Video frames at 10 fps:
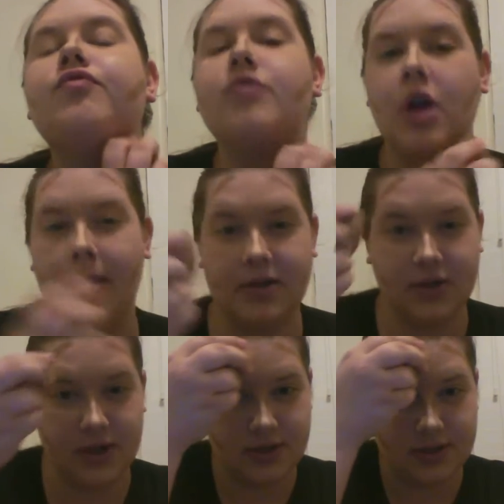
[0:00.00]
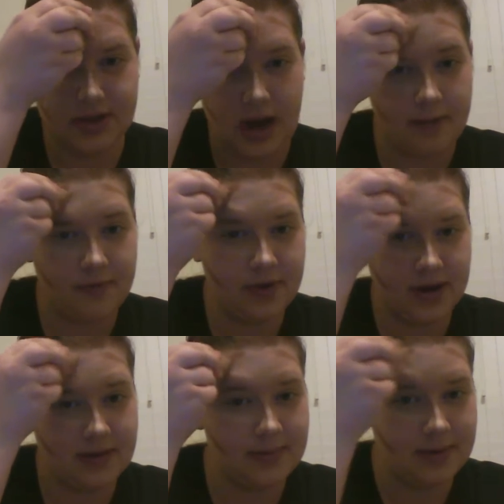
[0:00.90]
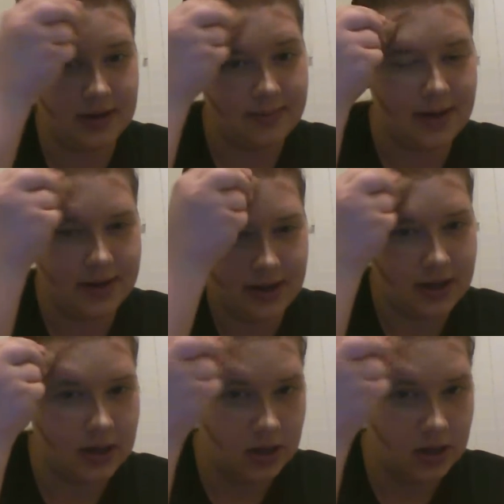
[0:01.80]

I'm also going to do the top for you with the beauty blender.